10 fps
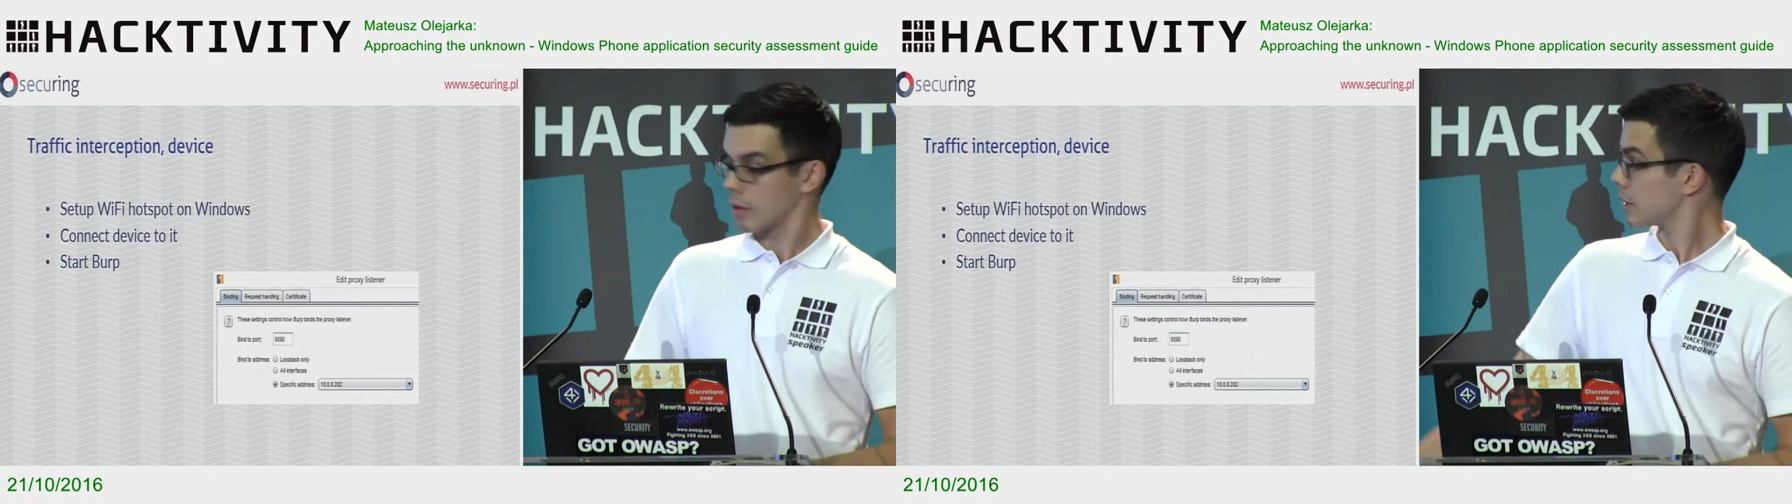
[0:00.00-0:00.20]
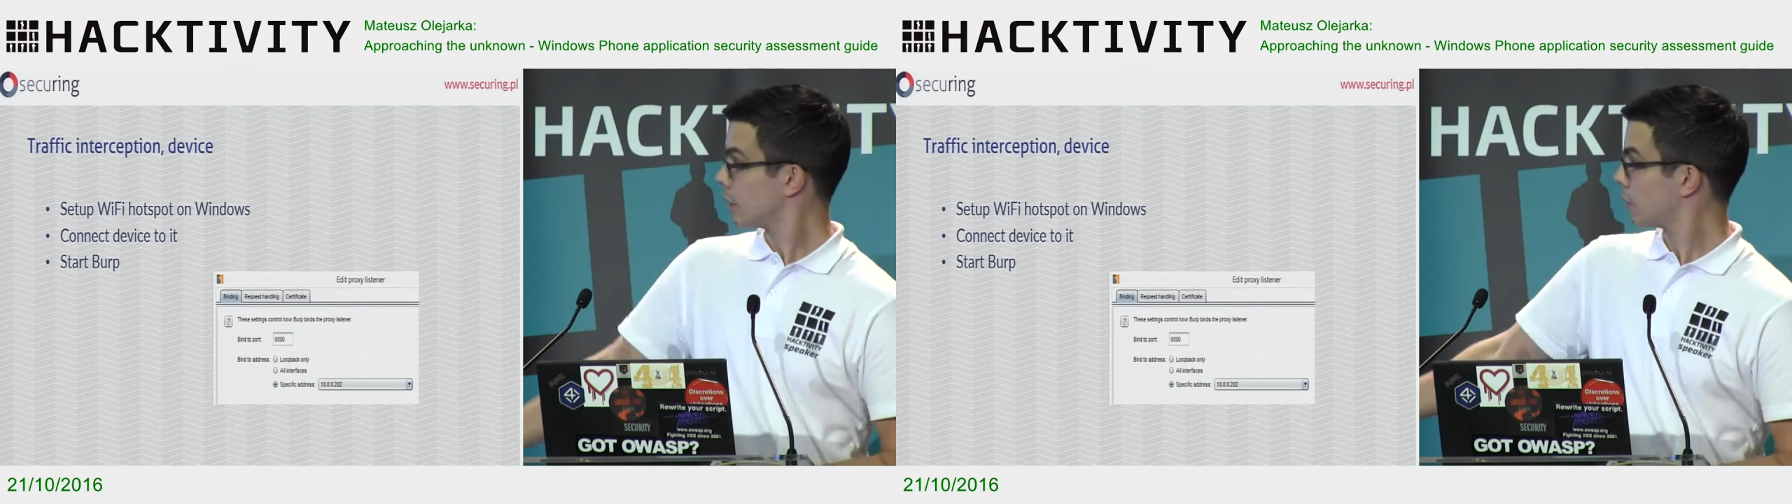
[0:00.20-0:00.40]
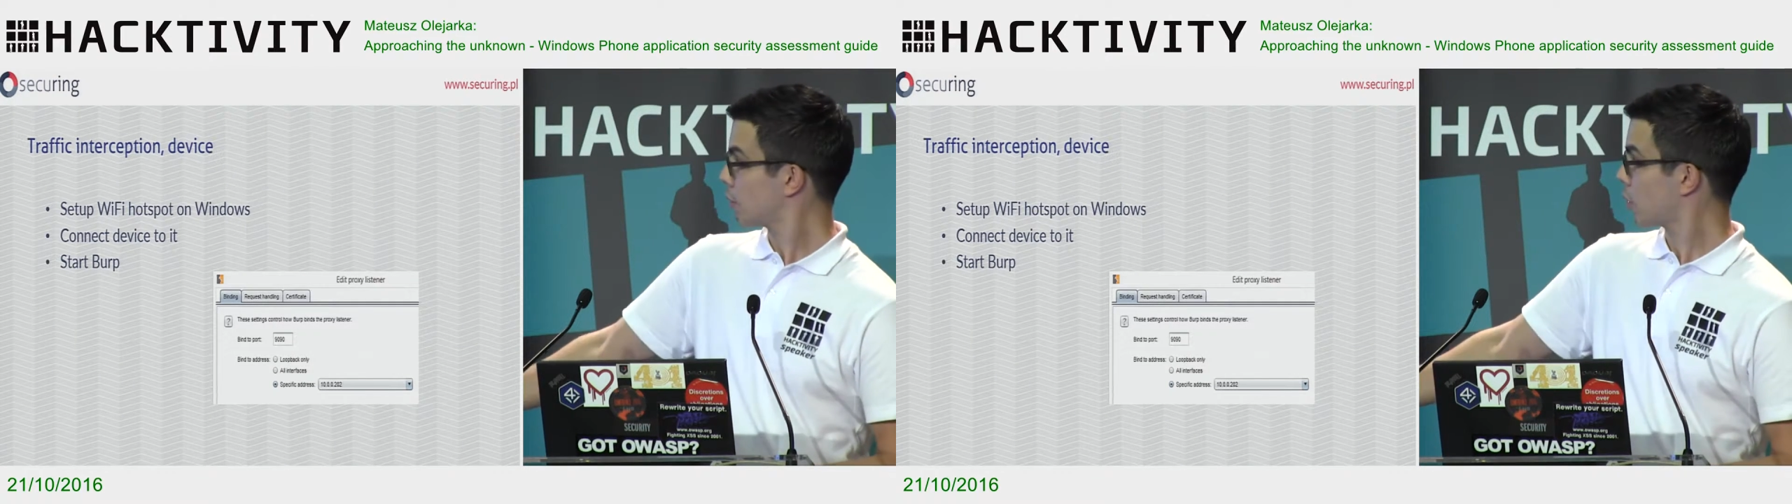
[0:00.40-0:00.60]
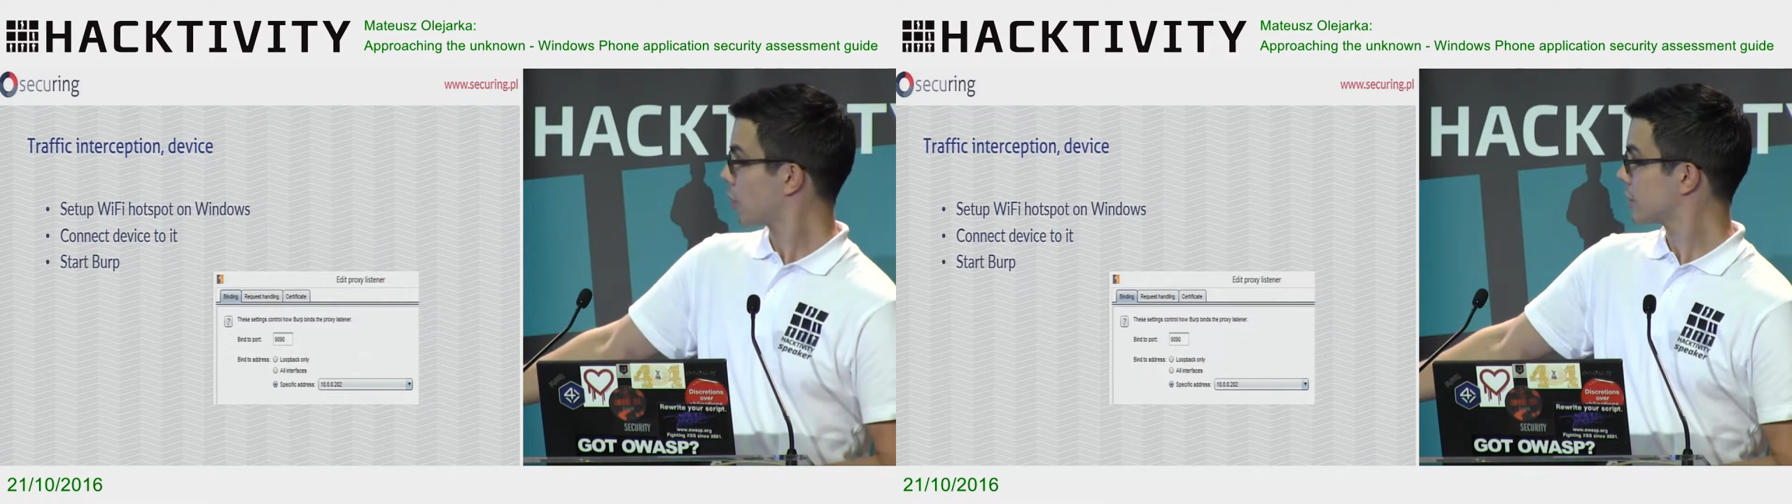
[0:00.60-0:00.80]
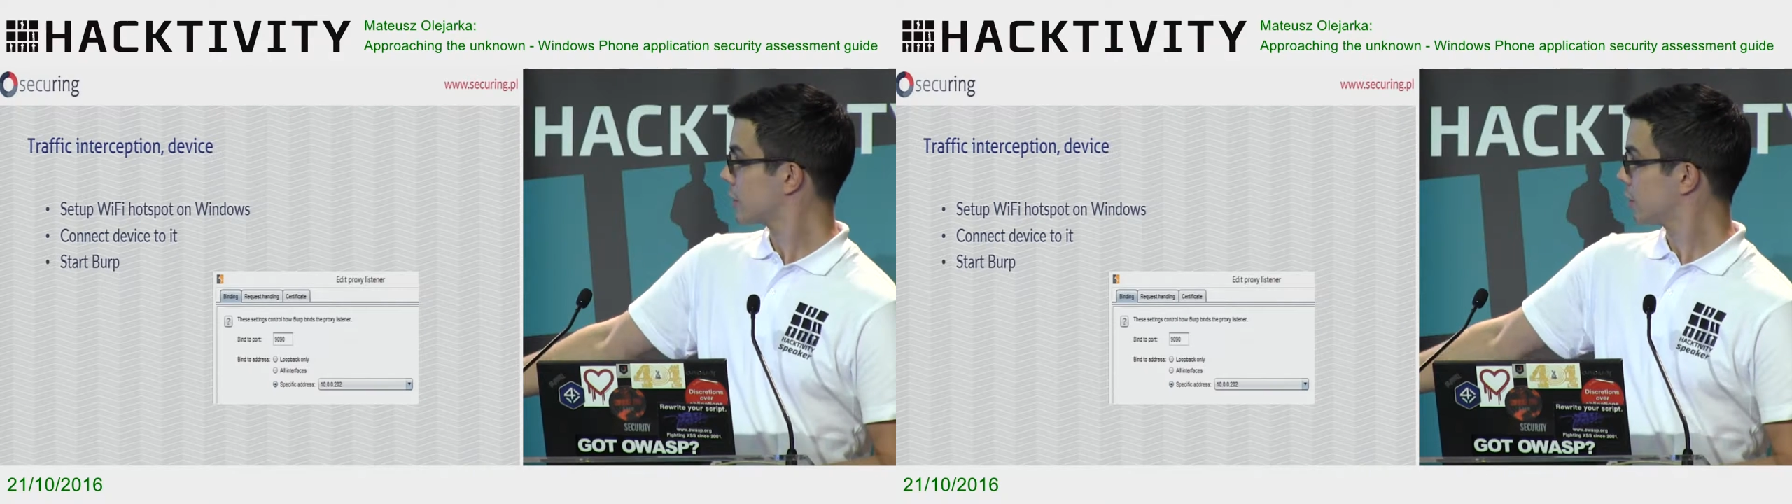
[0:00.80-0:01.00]
set up a
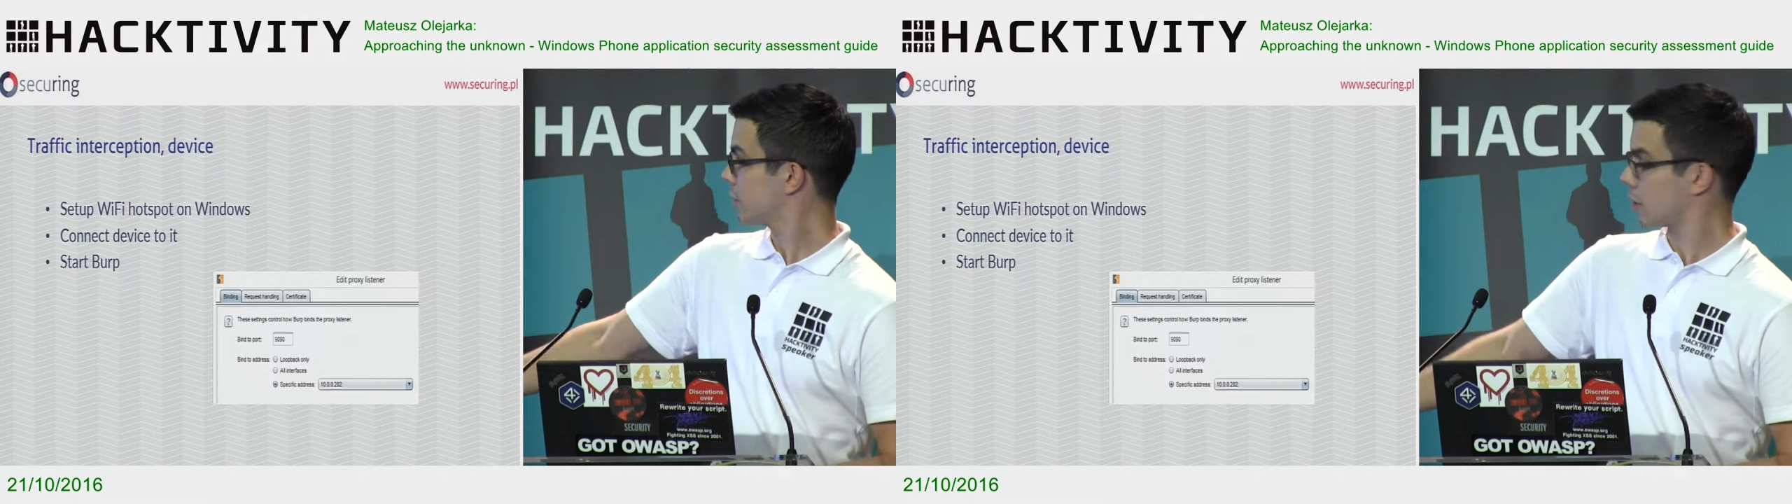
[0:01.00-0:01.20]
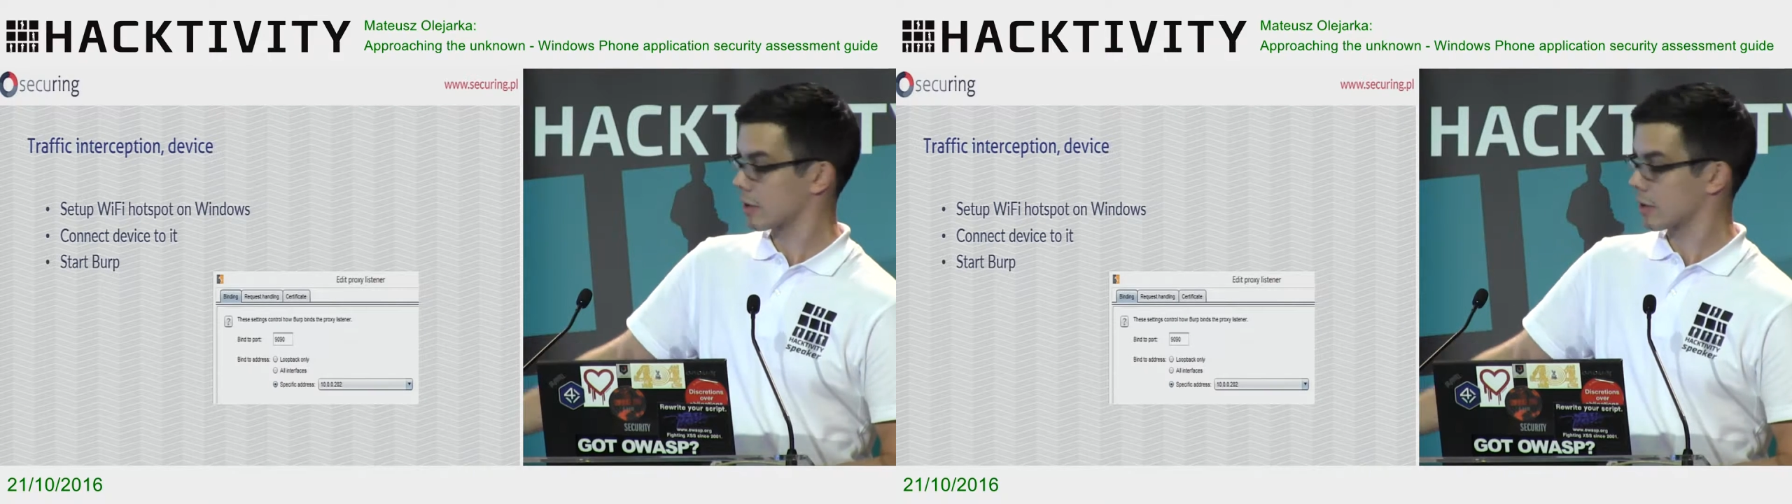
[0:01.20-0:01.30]
proxy, for